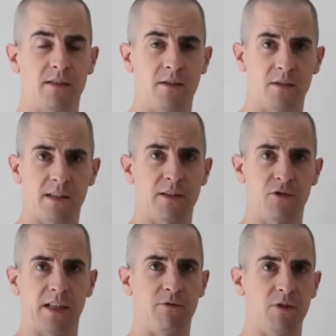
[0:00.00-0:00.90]
As soon as I
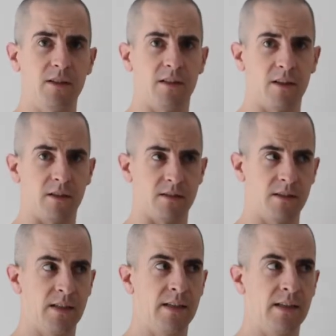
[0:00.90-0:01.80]
try and run, it
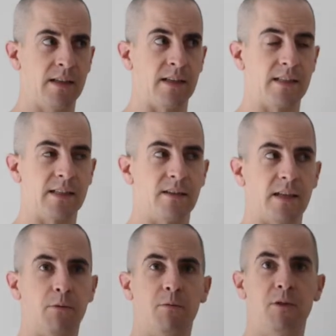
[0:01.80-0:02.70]
hurts. And I say,
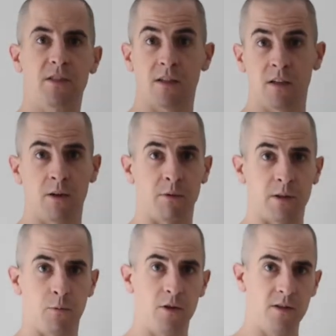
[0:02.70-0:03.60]
okay, well, what does it hurt
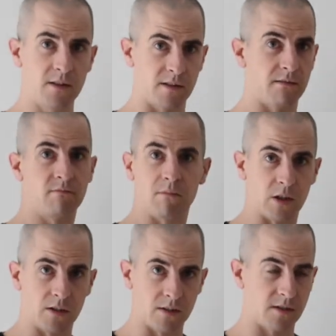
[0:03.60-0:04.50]
when you walk? And
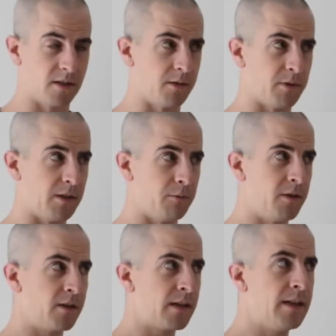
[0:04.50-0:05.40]
no, it doesn't hurt when they
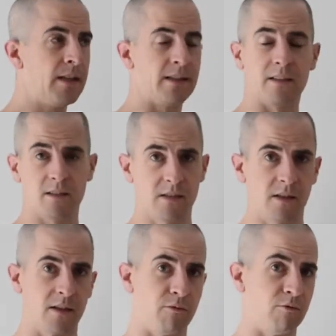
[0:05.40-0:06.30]
walk, and it doesn't
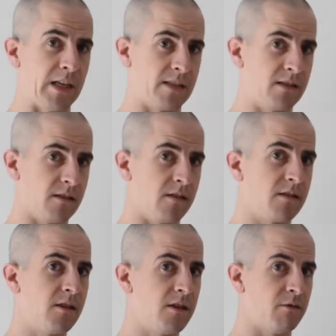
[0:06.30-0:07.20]
hurt at rest. So it
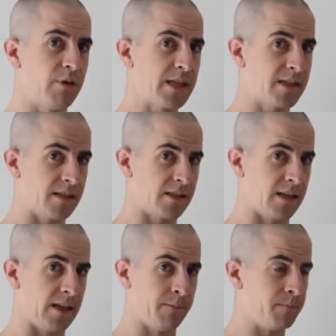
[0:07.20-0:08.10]
doesn't hurt the rest of the
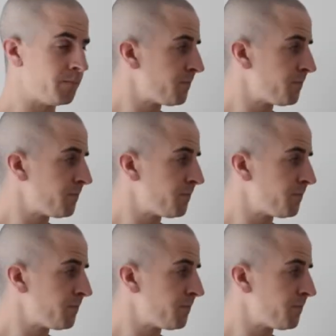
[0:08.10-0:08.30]
time.